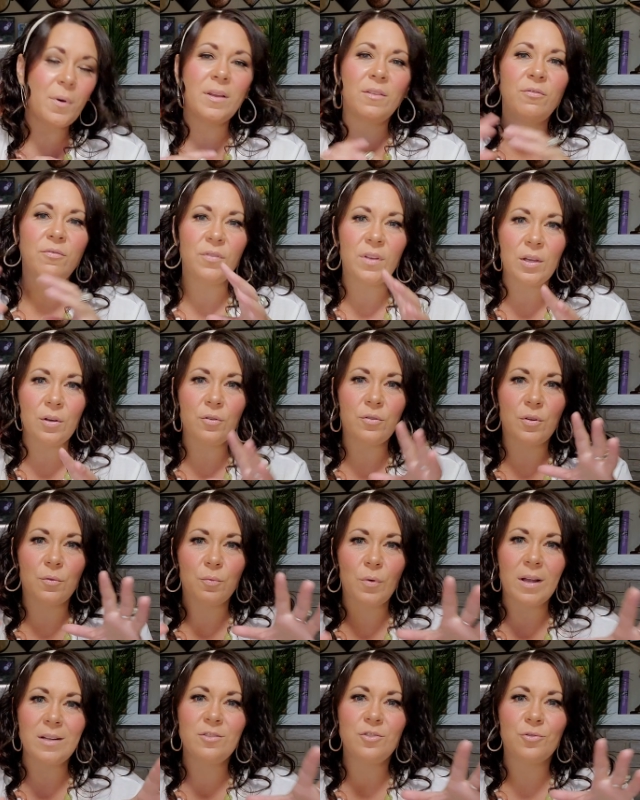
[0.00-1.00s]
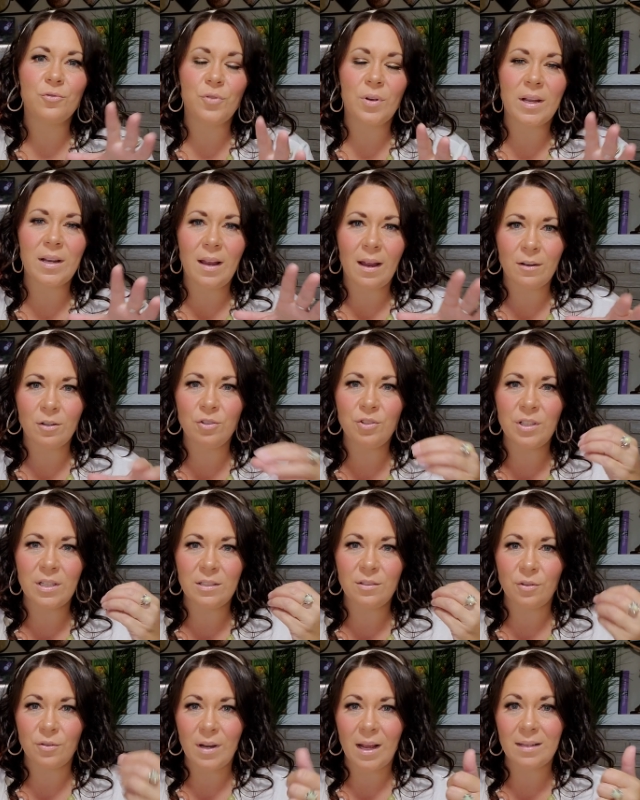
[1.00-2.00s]
I feel the retrograde
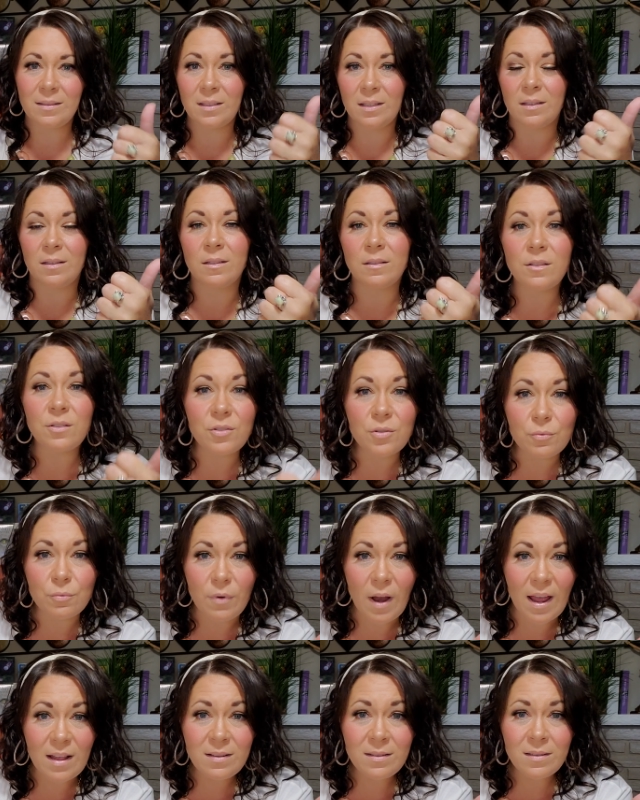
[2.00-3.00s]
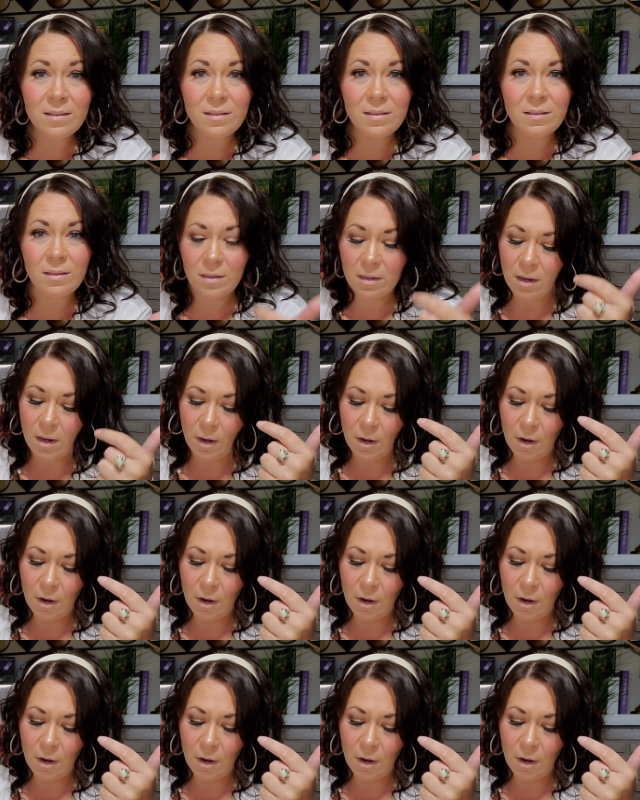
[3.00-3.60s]
energies are asking us to rest,